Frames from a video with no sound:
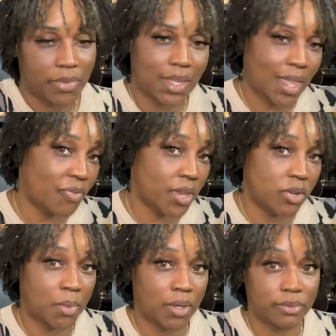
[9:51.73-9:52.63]
Café
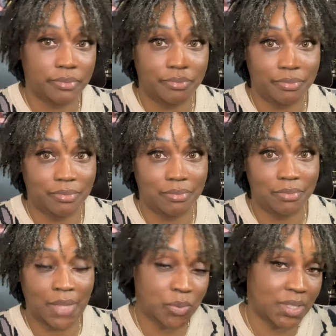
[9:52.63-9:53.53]
du Monde.
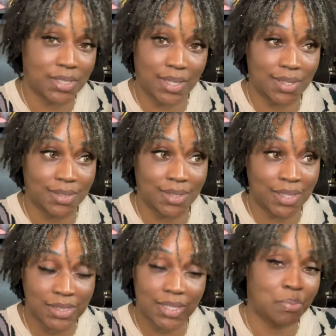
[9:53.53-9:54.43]
That's what this is.
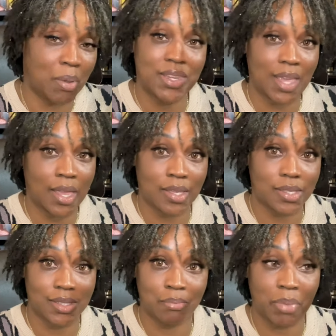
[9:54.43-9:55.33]
This is
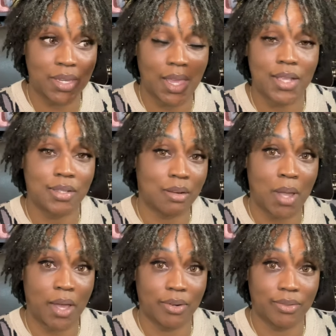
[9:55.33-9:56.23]
beignets. Beignets in a
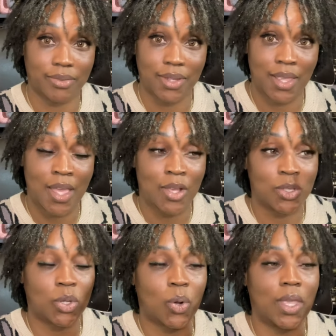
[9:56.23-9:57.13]
bottle.
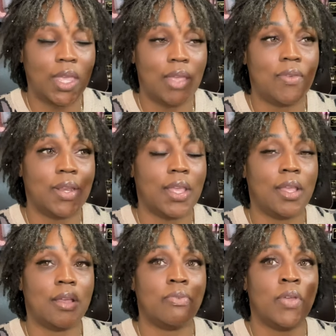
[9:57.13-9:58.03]
So even
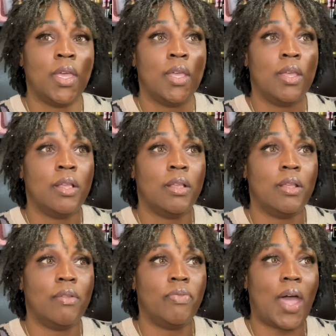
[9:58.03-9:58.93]
if
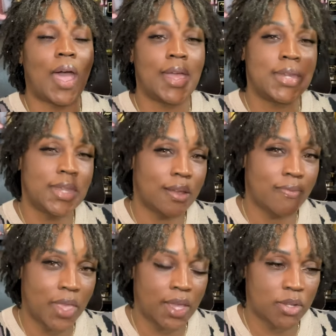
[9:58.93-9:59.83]
the idea
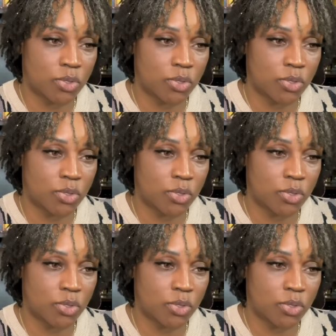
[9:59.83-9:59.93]
of that is